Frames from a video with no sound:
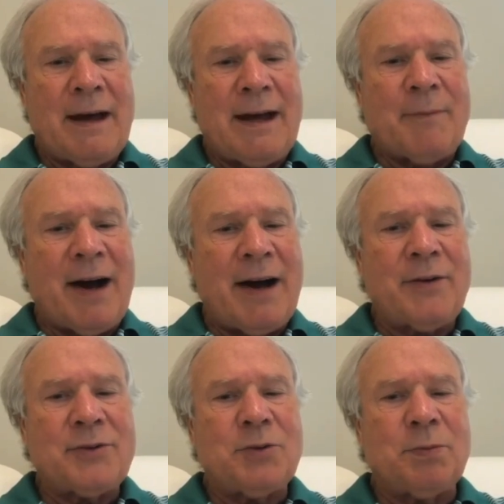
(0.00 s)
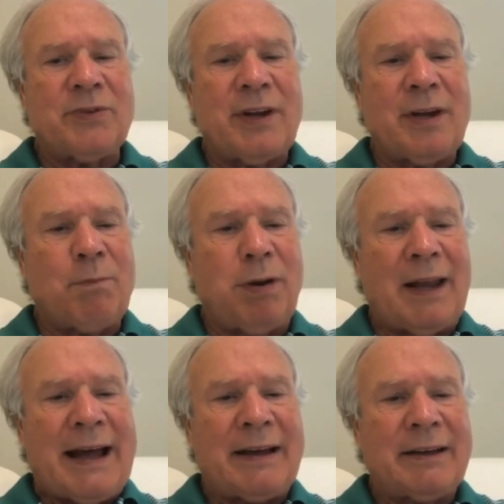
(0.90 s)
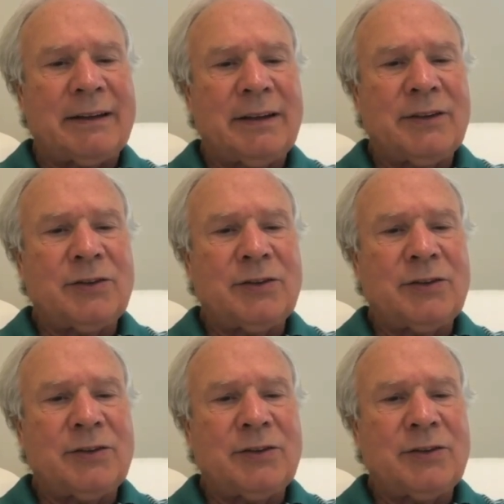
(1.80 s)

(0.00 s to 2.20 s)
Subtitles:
I'm honored to present a plaque